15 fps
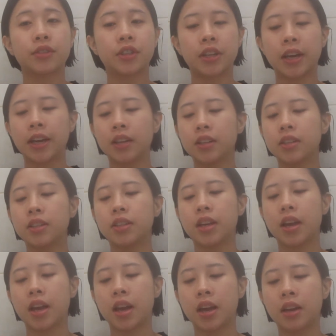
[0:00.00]
shades,
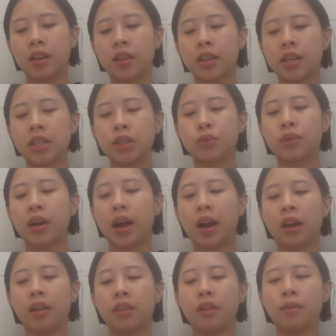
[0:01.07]
and this would
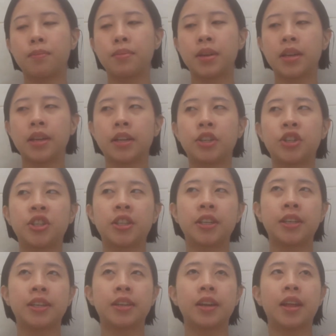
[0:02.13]
either be
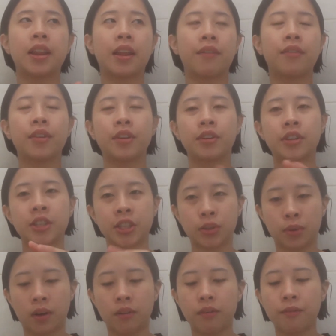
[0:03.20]
G11 or
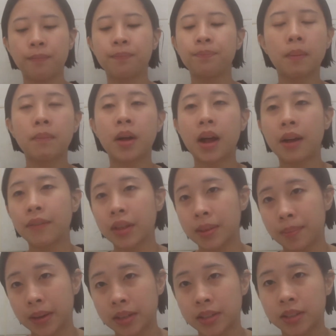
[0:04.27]
G12. I'm not having the
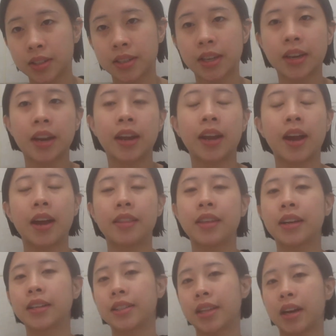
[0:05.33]
best skin day. I
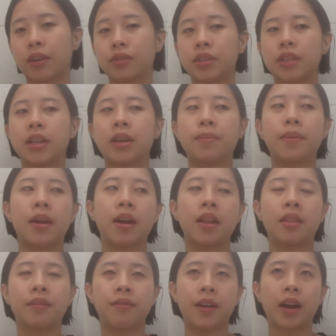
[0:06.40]
think it's lack of sleep and
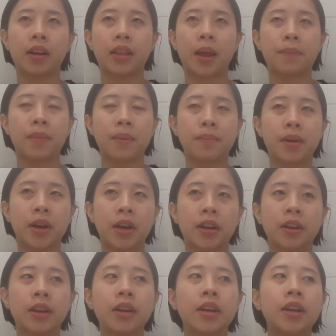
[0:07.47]
the fact that my period